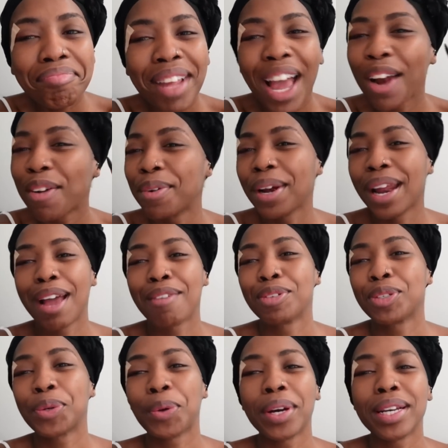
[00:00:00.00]
don't really have
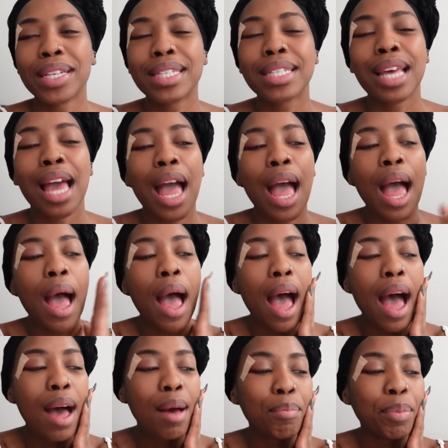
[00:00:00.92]
a choice.
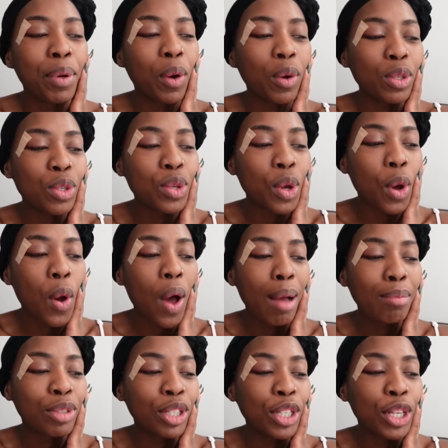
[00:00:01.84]
But also,
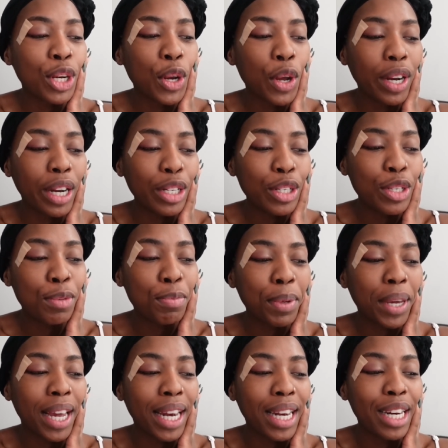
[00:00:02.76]
I'm just learning to
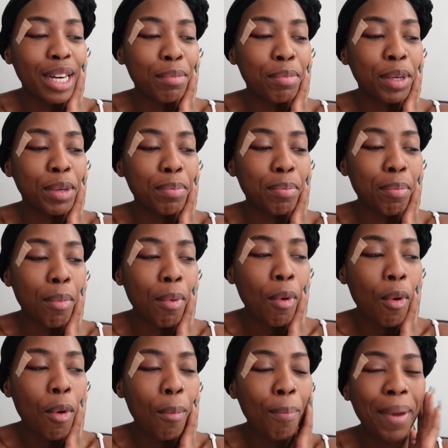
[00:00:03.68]
be a little bit
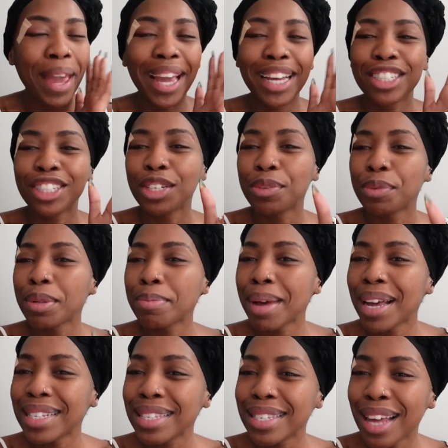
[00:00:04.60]
more patient with
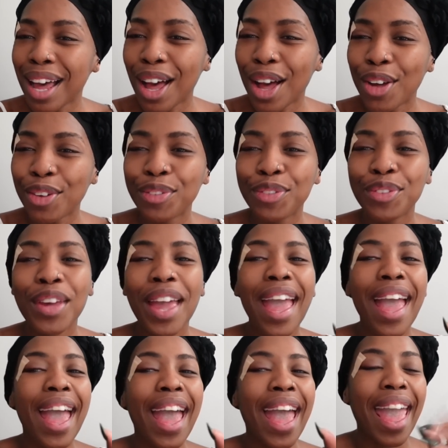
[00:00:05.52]
myself
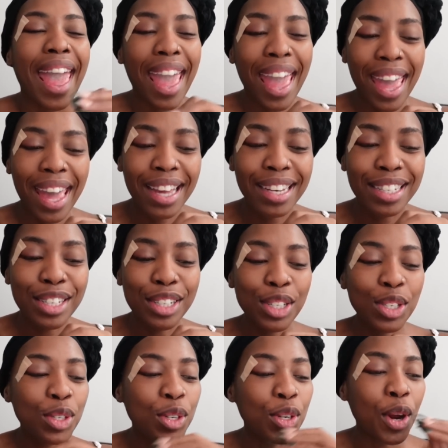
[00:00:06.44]
and
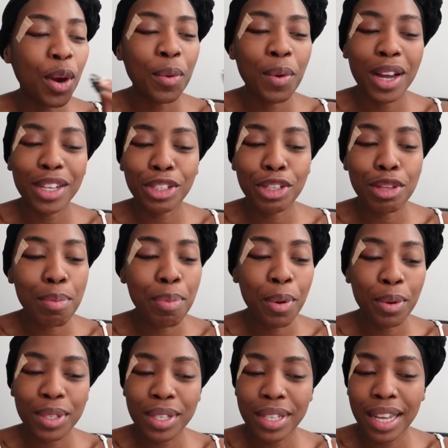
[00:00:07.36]
to not rush the
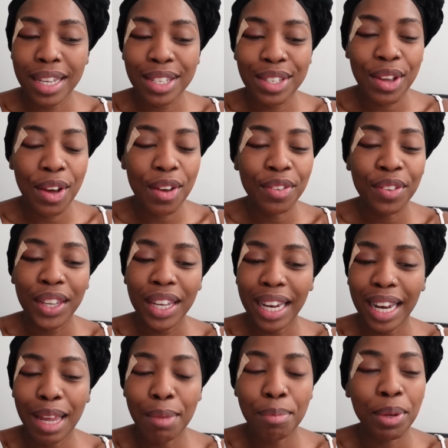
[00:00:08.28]
process of
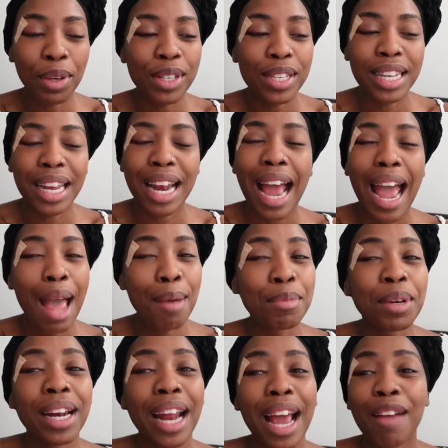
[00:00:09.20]
healing, because then I
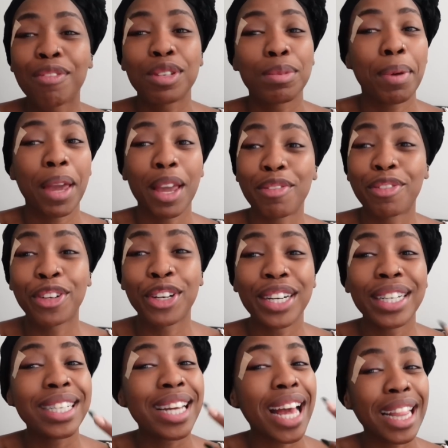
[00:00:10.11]
am going to have to pay for
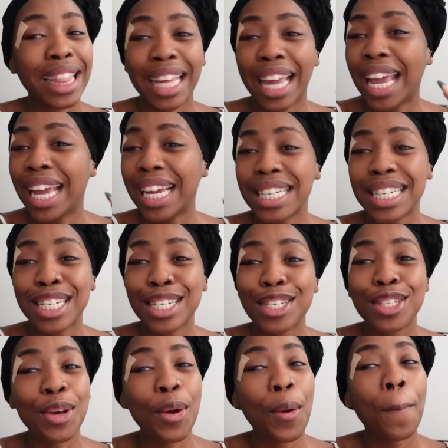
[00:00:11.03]
it at the end.
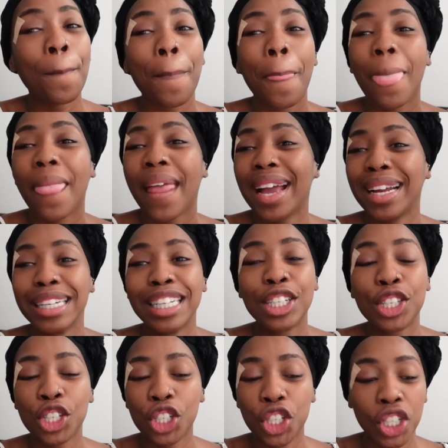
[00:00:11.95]
So I
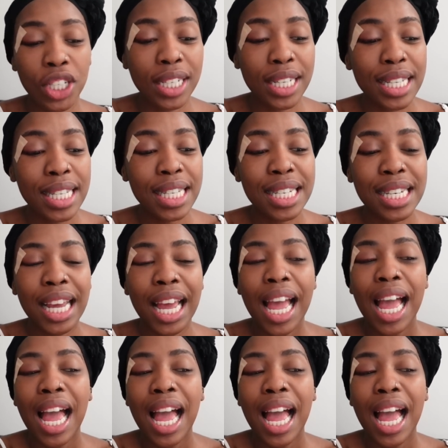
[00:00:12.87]
need to just